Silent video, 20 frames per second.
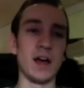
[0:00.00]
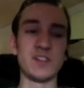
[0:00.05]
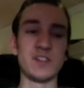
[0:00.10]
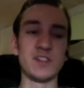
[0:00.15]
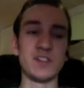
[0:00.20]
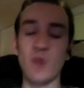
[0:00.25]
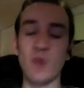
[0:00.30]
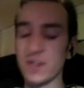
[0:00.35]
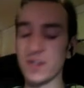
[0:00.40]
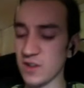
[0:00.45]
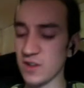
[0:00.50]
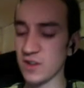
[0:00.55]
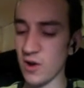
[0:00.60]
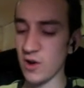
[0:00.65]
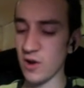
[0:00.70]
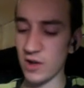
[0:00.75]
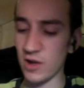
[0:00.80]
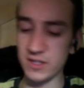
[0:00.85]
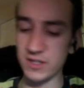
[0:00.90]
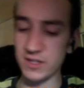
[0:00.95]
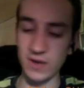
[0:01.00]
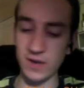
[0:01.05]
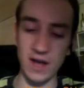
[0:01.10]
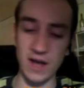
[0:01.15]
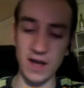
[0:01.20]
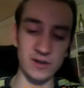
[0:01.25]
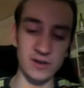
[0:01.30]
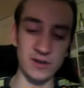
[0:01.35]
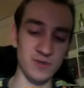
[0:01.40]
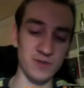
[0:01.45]
Swan Song also
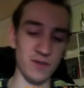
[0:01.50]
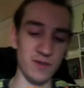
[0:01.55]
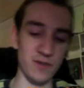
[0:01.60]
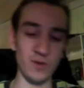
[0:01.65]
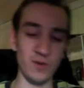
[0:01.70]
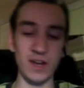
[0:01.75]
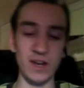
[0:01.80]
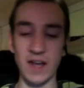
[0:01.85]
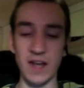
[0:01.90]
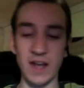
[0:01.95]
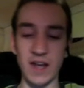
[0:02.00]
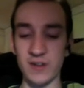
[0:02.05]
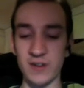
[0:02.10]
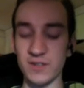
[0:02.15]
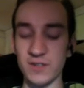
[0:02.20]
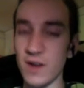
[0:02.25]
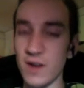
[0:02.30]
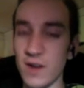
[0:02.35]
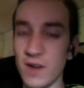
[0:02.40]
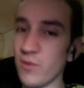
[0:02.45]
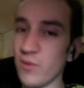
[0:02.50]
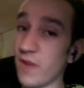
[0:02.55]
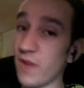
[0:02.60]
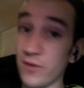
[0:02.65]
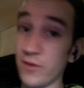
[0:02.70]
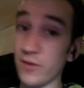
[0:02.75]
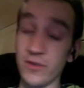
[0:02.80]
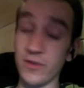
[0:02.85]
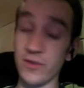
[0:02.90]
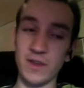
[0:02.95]
counters Revelry and counters a number of
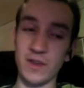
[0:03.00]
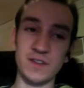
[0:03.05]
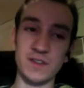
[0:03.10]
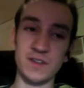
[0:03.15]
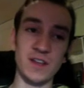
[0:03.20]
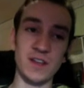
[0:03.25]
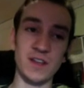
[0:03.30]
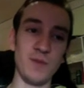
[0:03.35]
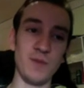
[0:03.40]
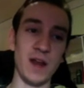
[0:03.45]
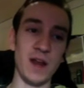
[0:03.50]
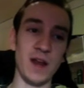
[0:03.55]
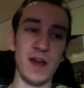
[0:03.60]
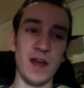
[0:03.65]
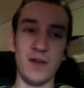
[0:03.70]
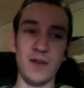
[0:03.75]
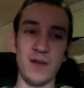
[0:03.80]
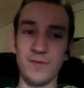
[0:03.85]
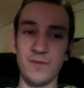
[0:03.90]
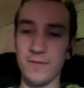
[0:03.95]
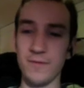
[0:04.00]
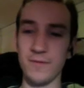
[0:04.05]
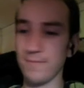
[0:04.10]
other things that he might have.